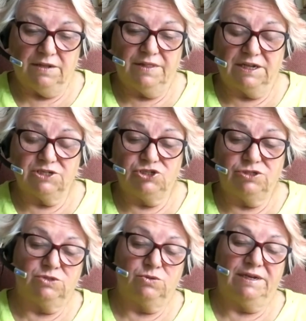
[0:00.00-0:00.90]
that's due
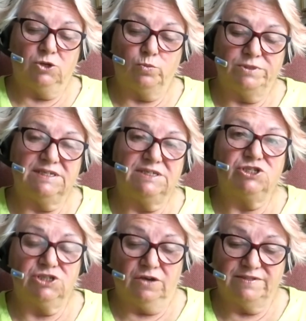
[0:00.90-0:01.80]
to a legal
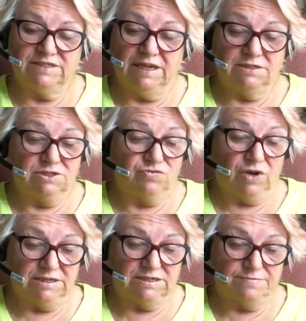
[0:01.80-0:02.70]
position over tenants' rights.